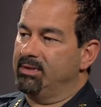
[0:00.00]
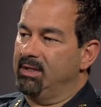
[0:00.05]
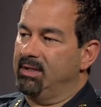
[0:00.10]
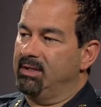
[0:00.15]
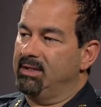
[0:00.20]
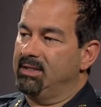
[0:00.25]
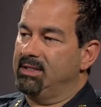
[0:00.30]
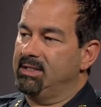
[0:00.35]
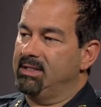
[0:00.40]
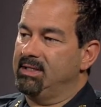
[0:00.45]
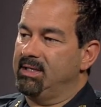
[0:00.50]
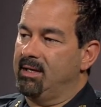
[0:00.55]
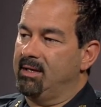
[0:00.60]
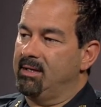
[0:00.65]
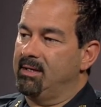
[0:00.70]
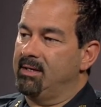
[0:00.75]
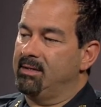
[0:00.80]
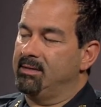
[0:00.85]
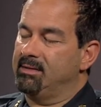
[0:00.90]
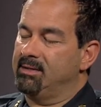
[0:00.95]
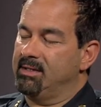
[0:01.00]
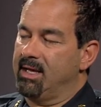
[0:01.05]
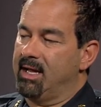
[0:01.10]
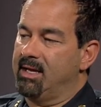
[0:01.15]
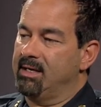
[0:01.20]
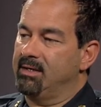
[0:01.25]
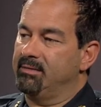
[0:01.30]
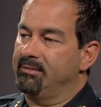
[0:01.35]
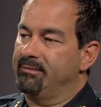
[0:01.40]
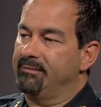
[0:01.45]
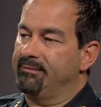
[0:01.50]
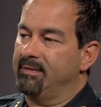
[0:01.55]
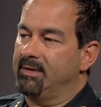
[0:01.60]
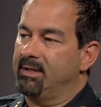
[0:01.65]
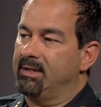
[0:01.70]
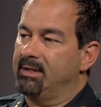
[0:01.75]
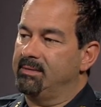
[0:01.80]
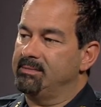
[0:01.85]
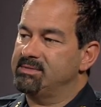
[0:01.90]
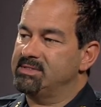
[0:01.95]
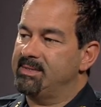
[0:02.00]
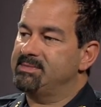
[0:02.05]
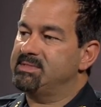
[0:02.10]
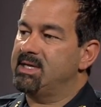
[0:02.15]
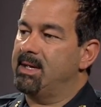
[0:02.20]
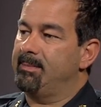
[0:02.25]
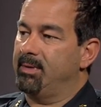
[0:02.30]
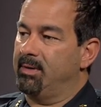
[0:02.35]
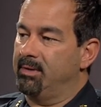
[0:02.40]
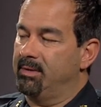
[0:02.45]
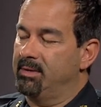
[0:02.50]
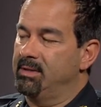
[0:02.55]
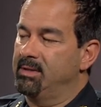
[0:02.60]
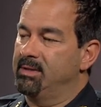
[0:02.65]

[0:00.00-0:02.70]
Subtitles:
in the end of September.